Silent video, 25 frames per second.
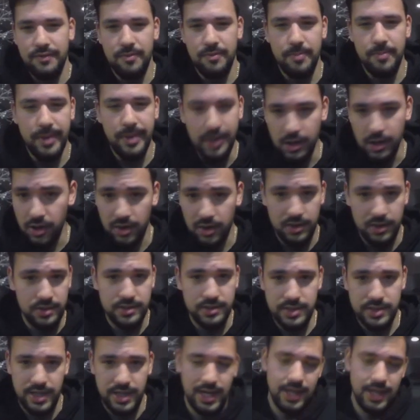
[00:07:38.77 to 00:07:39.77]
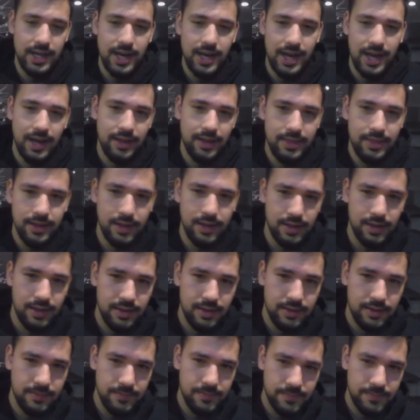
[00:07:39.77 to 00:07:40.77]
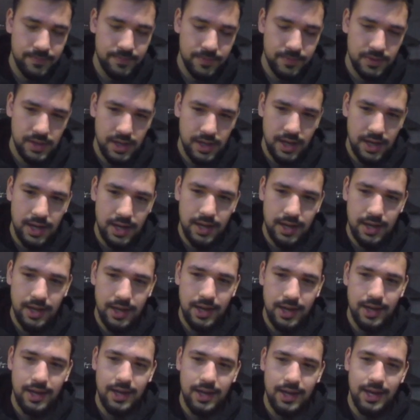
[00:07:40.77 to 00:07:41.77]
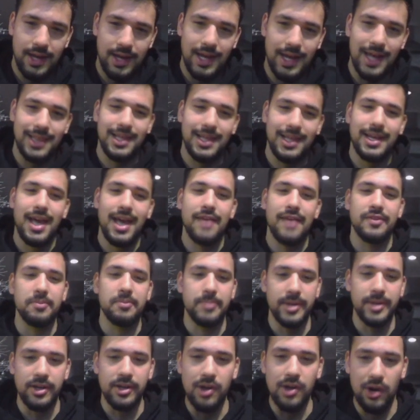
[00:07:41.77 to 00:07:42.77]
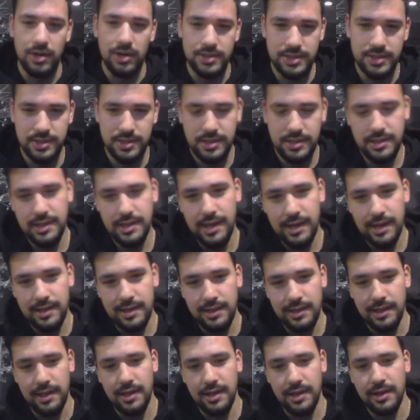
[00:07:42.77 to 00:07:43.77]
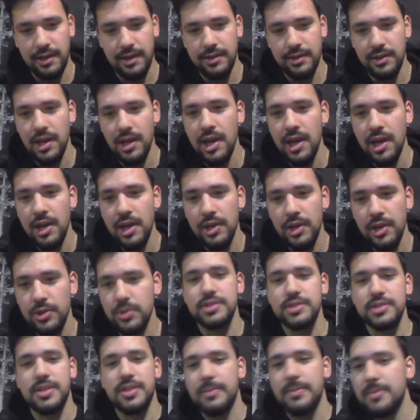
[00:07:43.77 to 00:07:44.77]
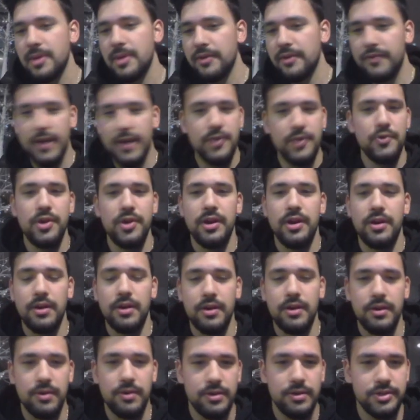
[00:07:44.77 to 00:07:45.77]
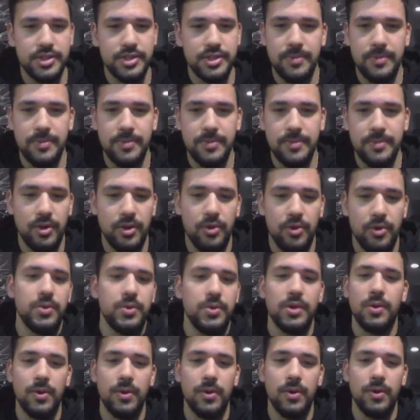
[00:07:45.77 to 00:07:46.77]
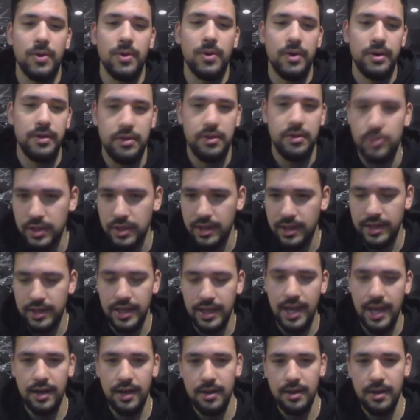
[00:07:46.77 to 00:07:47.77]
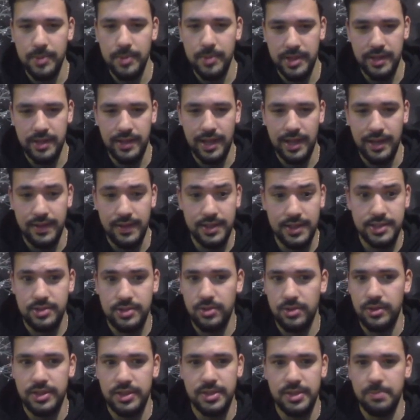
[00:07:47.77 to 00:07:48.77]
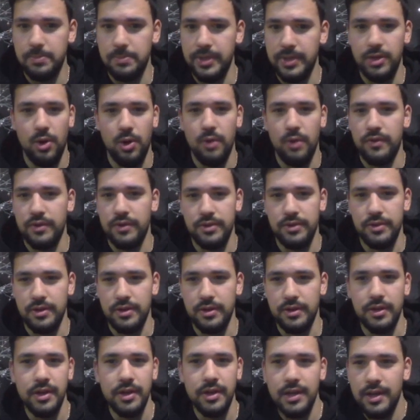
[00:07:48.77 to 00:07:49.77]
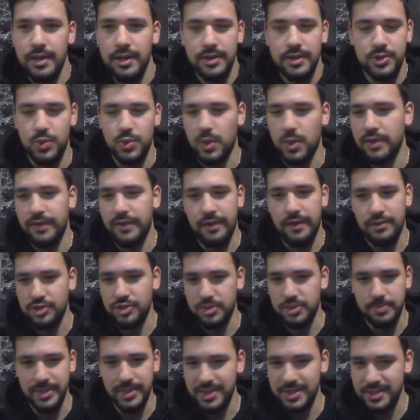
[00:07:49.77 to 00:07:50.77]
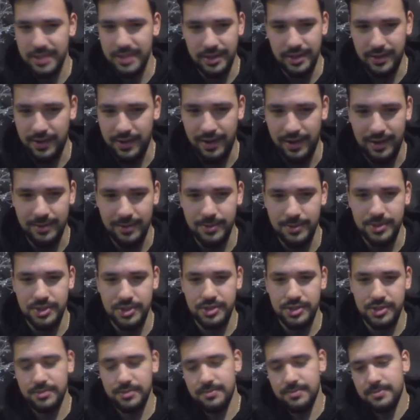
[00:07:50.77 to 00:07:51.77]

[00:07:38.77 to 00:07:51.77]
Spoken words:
big cards, and I think I like having big cards in the deck. Like you could summon a Fenrir or something or Unicorn, you can get negated, but then like they still need to beat over the 2500 beat stick, right? Which